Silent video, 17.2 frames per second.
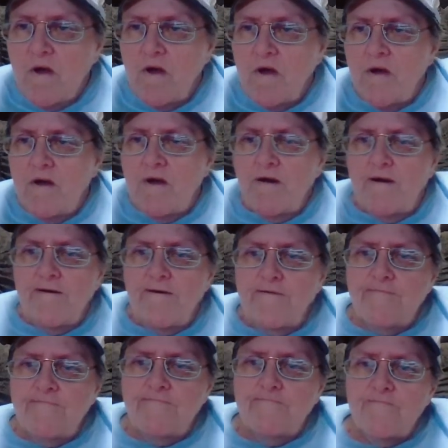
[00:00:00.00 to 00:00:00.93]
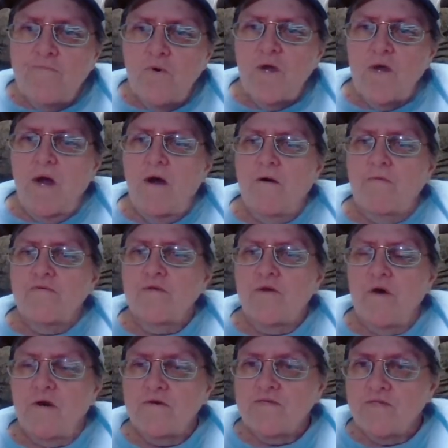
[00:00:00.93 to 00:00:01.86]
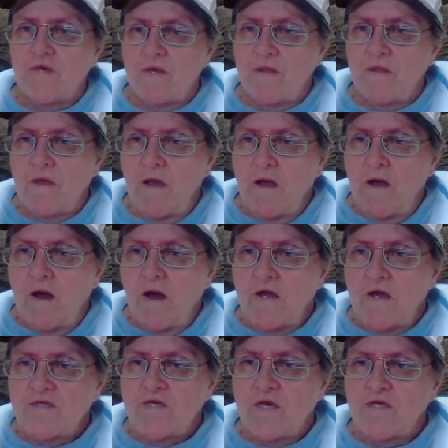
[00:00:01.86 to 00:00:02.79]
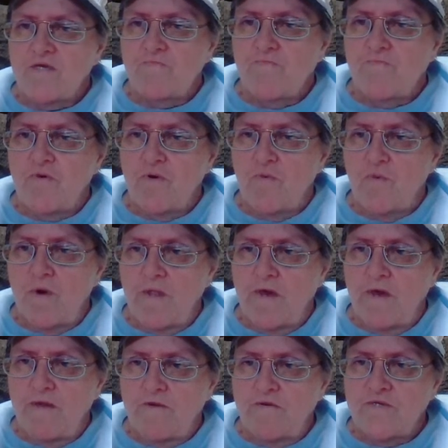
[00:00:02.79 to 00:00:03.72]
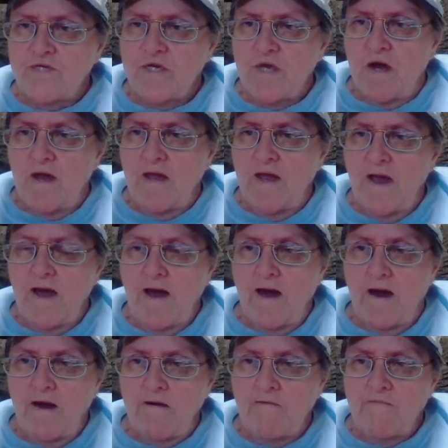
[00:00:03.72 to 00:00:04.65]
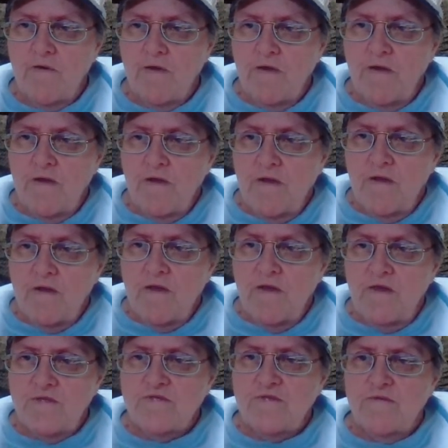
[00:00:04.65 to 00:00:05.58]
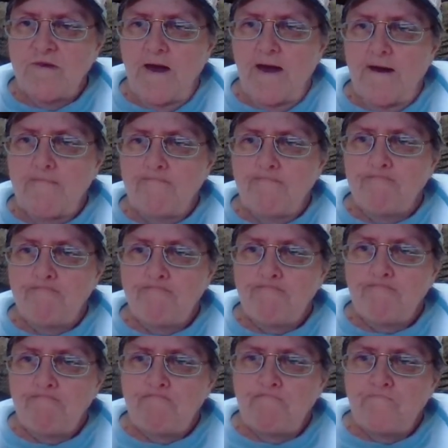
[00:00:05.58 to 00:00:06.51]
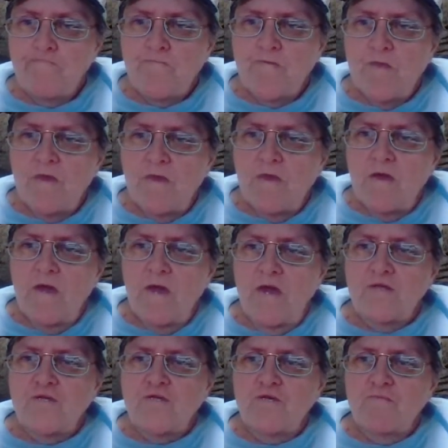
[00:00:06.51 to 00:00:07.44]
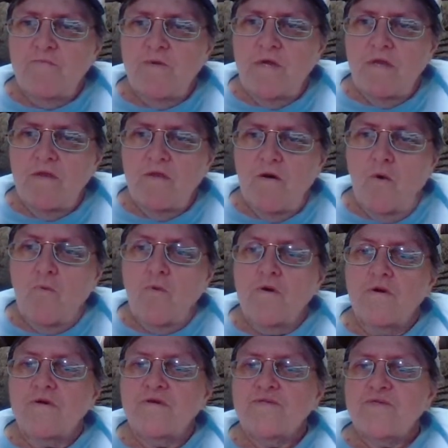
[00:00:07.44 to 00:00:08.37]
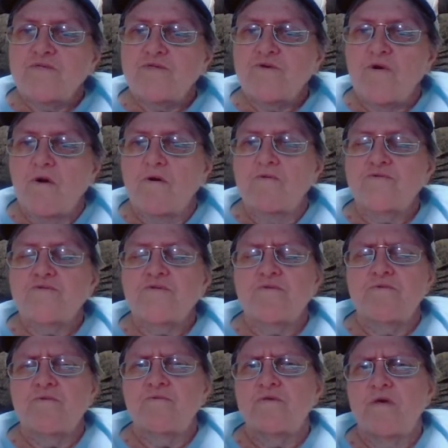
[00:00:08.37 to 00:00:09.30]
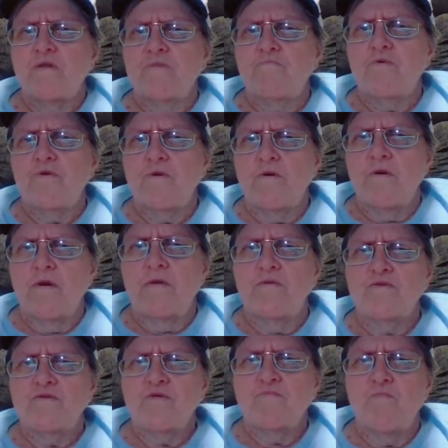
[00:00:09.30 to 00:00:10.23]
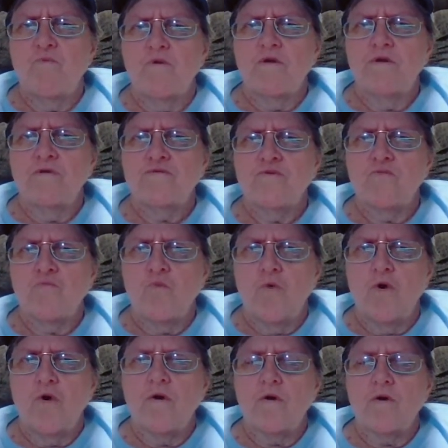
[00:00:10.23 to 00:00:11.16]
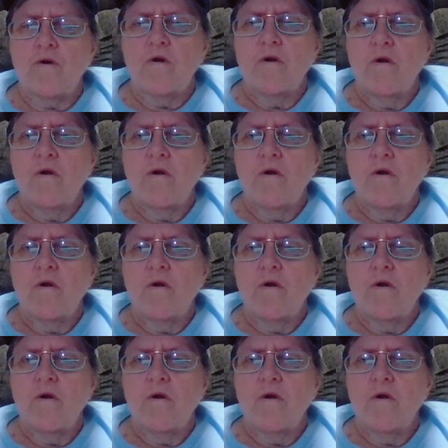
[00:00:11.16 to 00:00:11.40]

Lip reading: Alpha Dog said, I tend to put what energy I have into that. And you mean, work is a struggle, so do you tend to put your energy more into work?